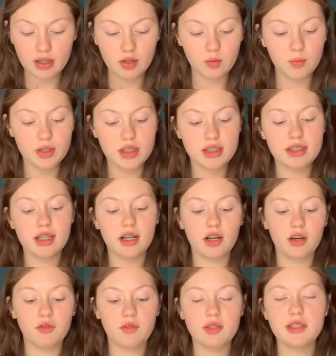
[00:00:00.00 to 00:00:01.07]
which set
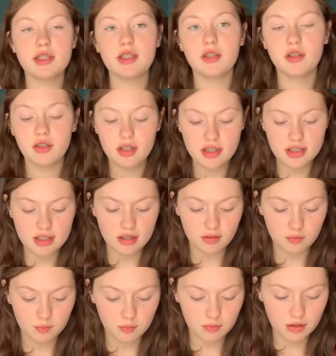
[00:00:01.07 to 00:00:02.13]
off a series
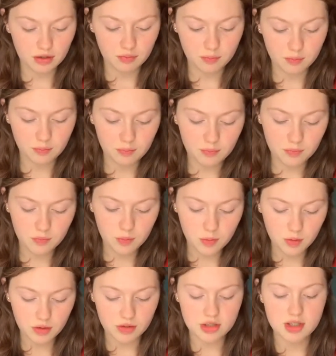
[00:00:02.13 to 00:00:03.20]
of
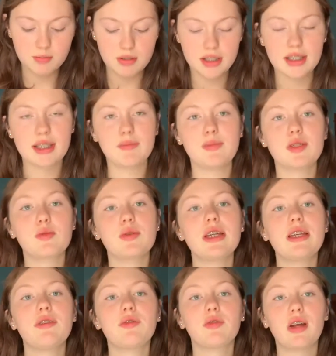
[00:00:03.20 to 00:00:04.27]
wars
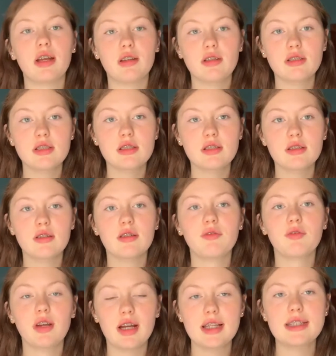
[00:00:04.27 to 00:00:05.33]
between France
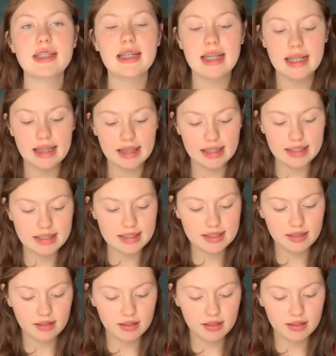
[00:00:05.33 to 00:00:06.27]
and England.